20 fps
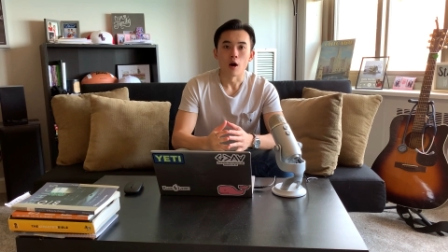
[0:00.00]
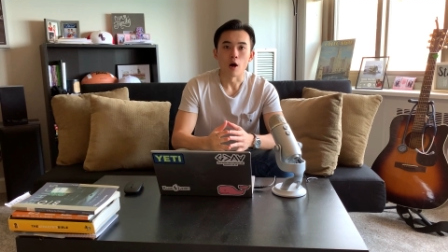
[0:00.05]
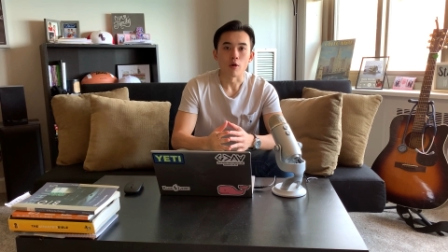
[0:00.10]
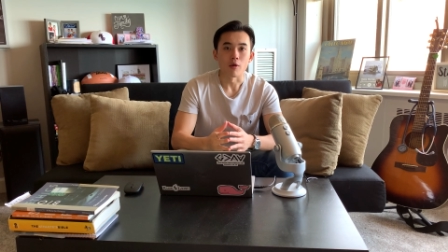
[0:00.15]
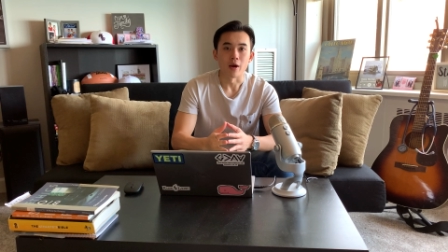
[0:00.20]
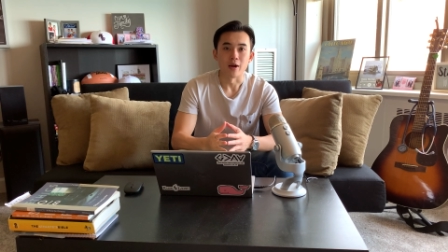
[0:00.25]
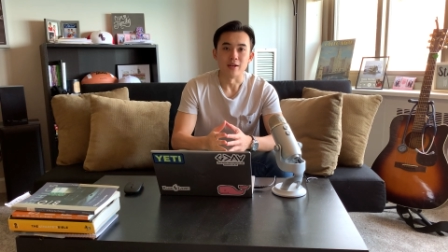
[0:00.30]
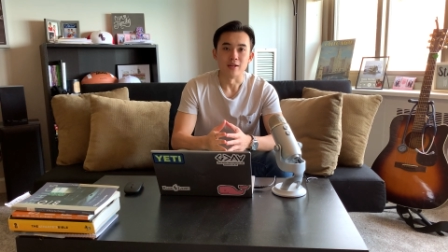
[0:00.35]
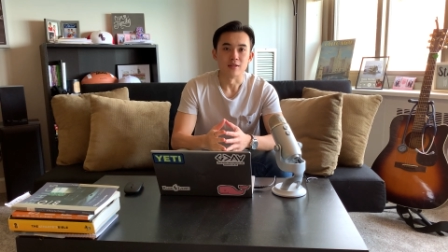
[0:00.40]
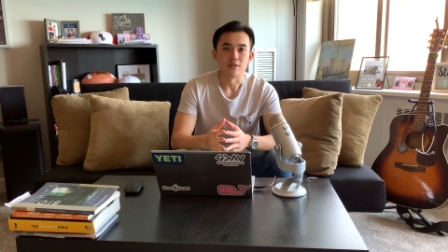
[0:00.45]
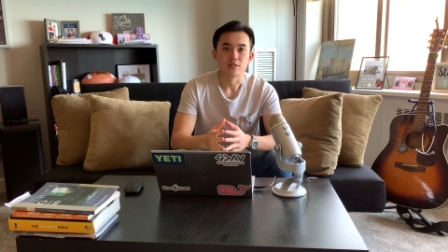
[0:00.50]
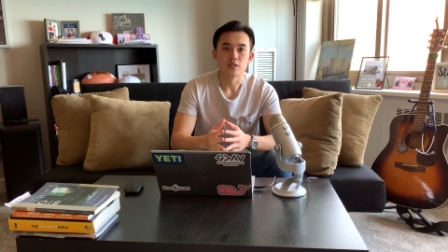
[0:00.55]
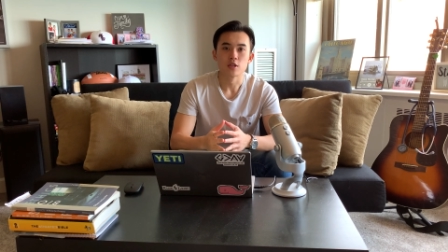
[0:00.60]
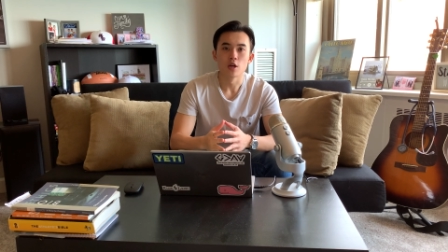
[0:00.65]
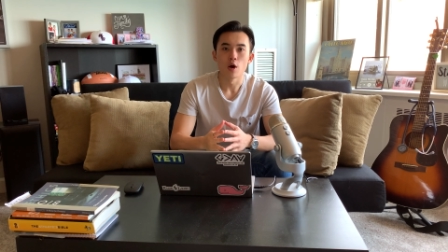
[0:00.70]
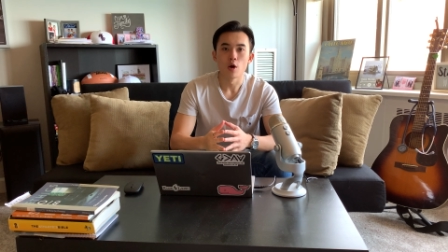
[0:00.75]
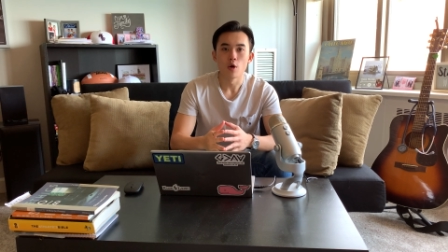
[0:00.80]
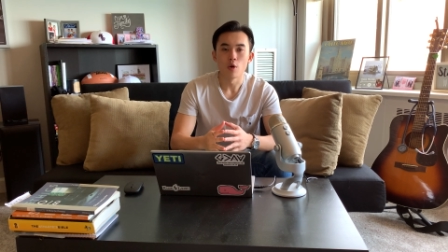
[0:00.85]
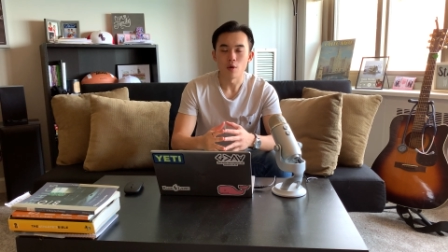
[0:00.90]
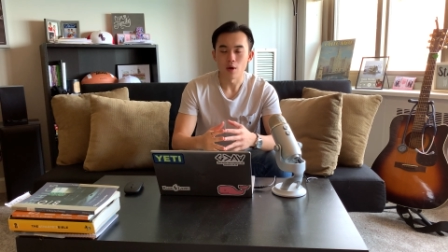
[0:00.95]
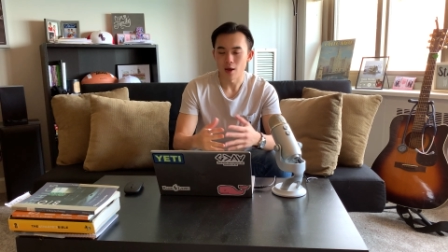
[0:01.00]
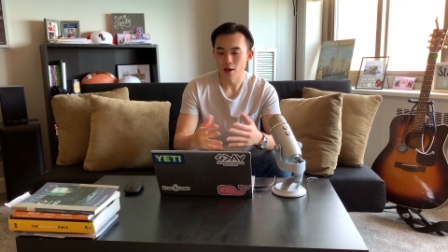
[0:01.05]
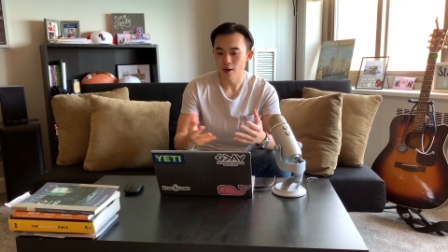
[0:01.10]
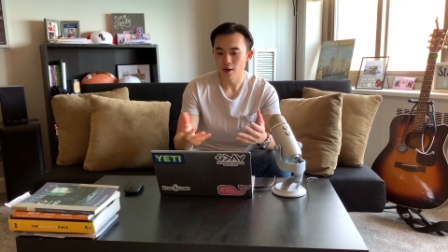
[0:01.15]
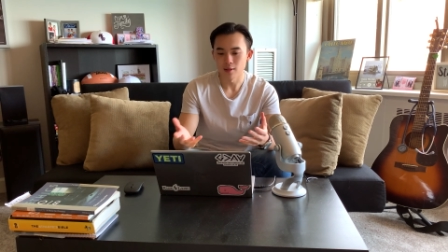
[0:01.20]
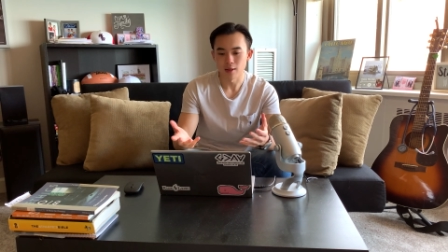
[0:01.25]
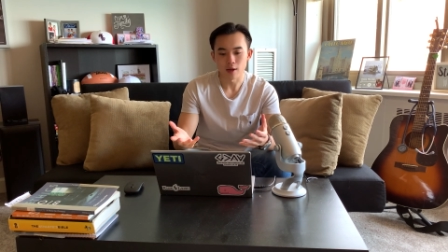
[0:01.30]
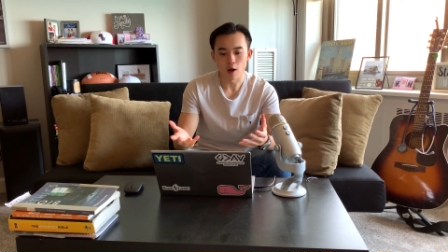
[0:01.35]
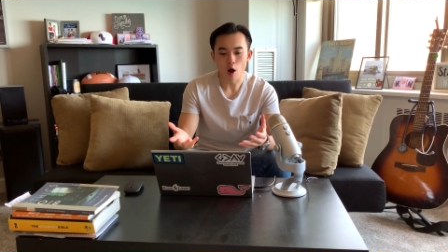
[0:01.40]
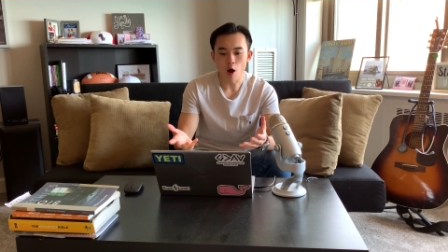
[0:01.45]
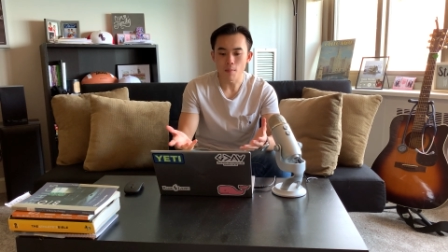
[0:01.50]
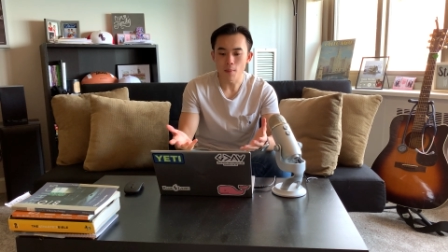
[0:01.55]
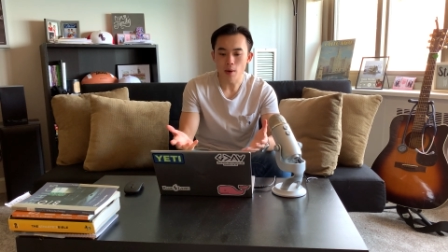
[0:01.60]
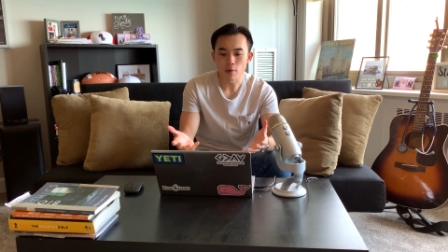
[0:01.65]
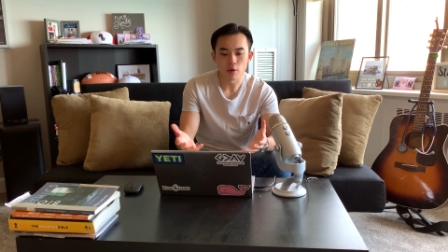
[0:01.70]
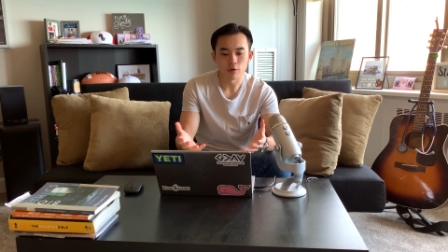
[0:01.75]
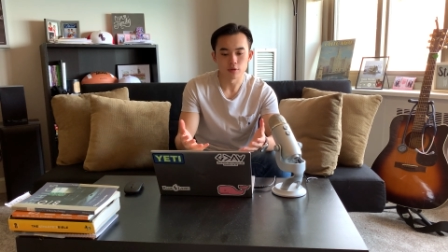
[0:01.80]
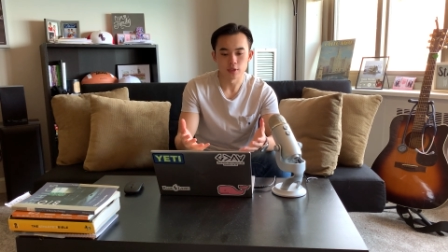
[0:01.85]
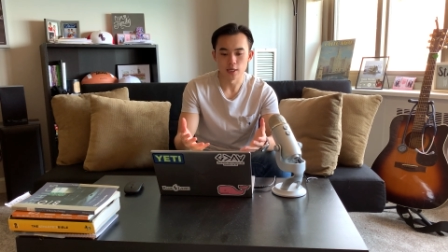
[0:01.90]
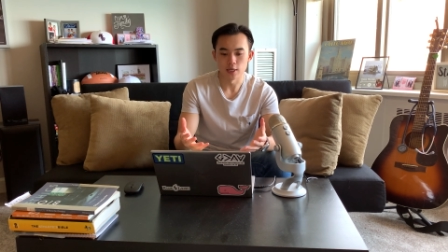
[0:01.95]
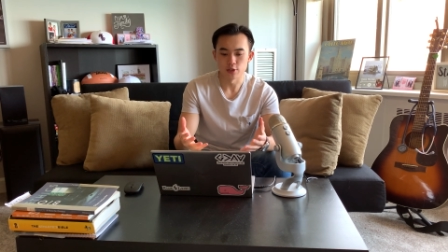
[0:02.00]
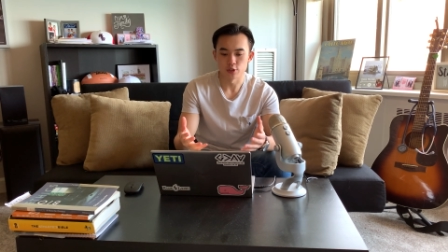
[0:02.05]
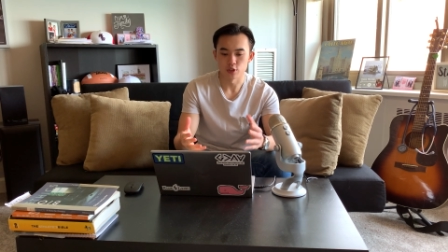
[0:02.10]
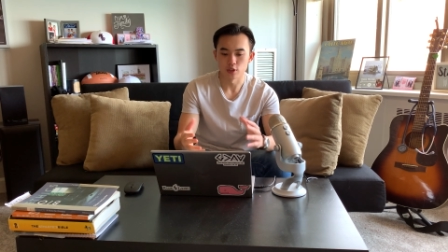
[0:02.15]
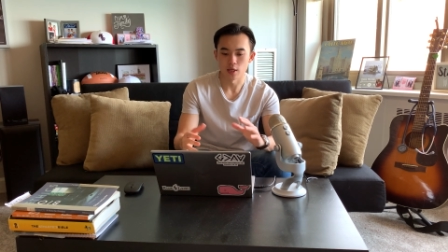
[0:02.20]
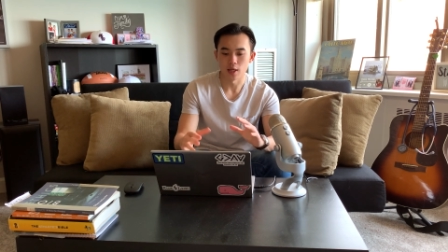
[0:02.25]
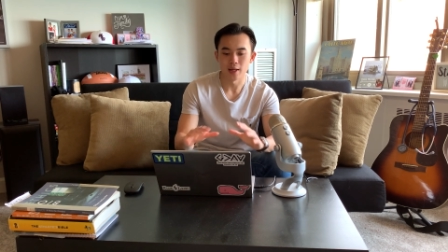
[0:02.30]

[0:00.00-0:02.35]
Alrighty, so like all my rotations,